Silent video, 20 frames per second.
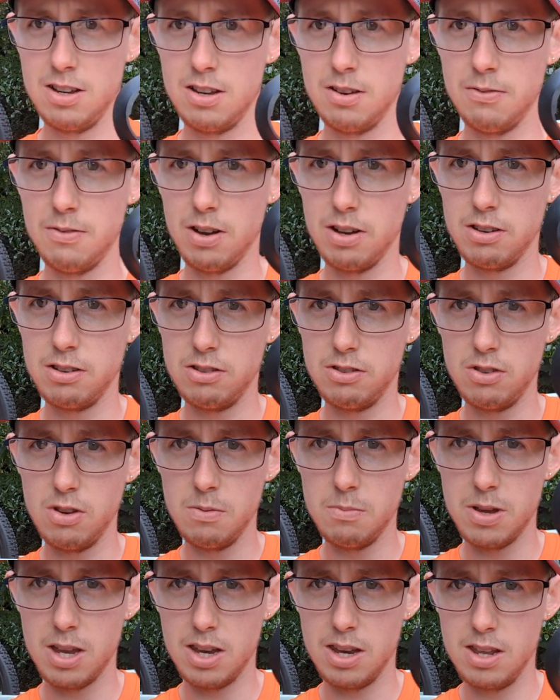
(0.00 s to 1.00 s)
If I just
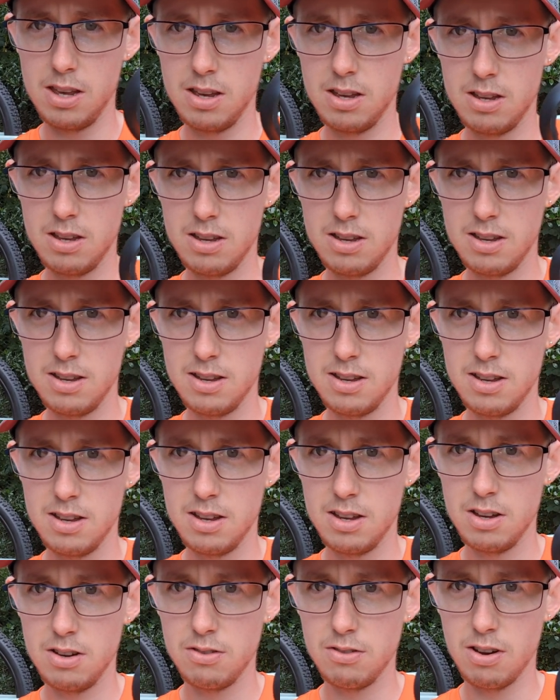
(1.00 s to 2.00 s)
zoom in,
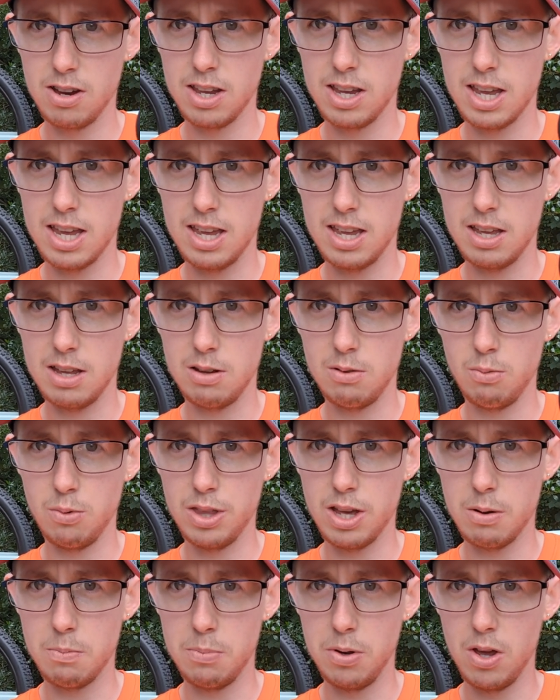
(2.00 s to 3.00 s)
try and get it
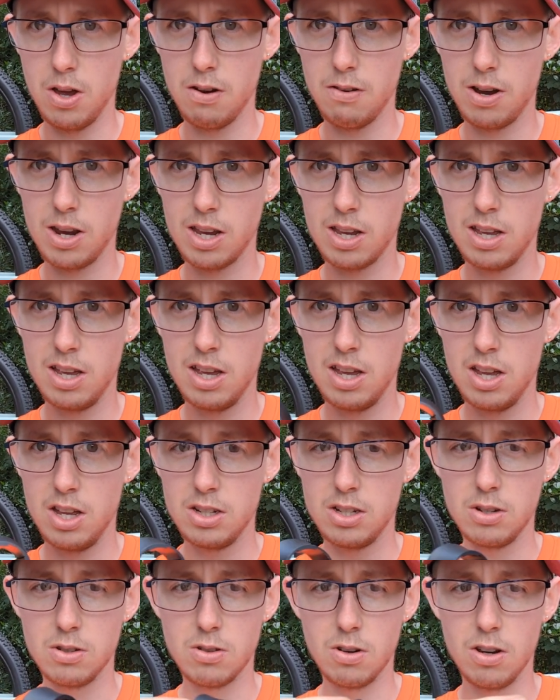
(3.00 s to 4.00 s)
without blurring.
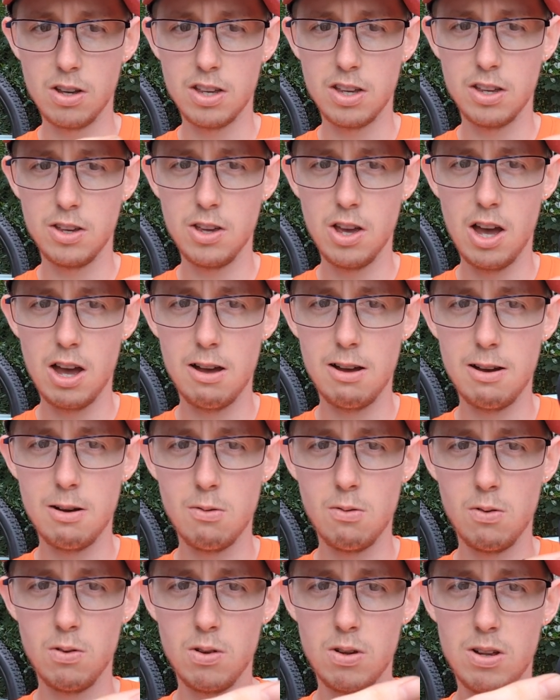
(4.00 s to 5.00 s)
So it's got like a cut
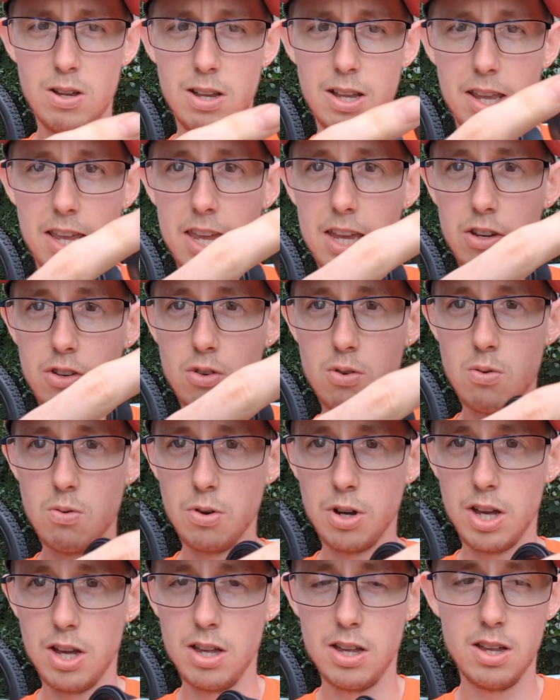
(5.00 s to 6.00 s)
out each
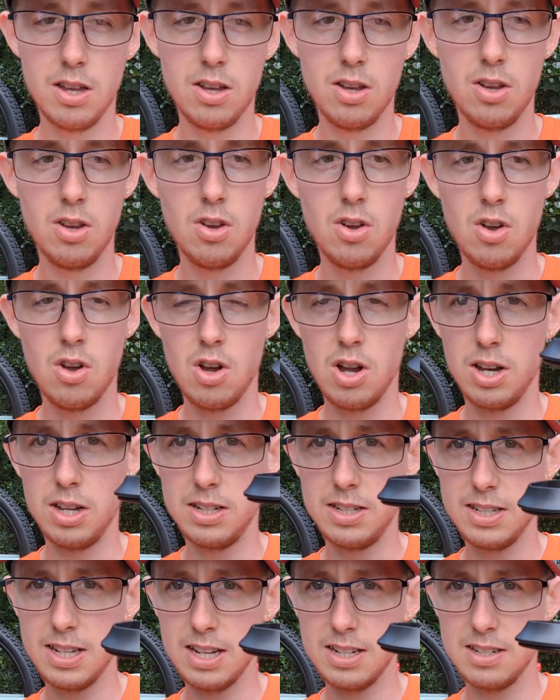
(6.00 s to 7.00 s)
corner, and
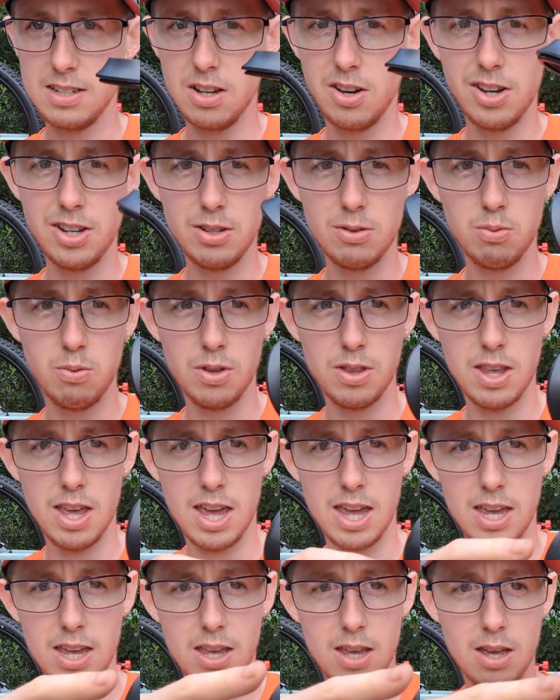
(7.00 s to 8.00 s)
it's that size with
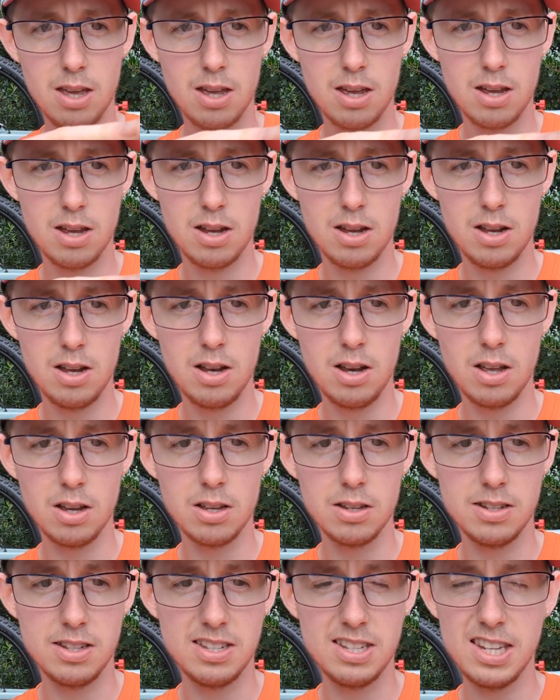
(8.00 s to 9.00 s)
a like
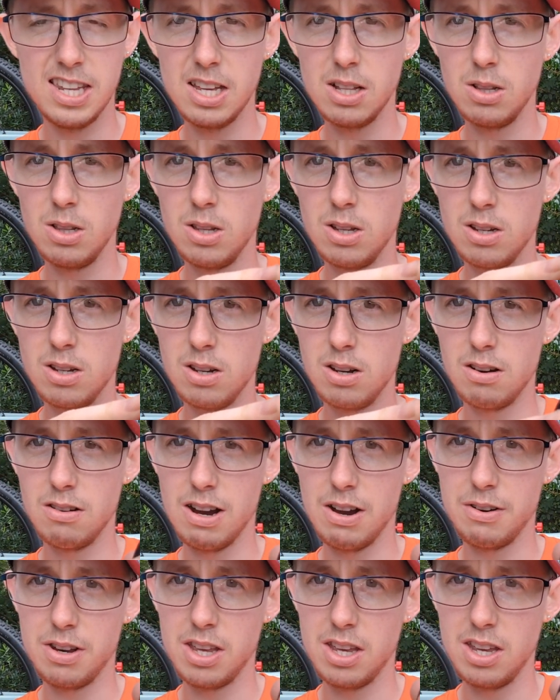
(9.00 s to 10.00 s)
a seal
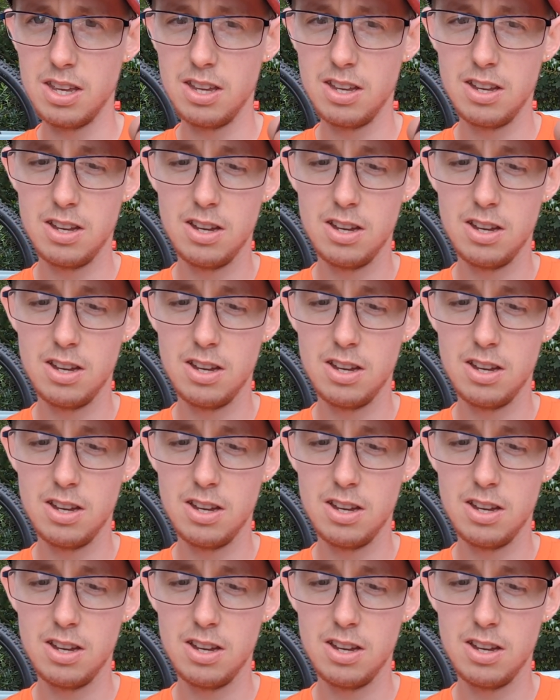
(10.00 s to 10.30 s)
around here.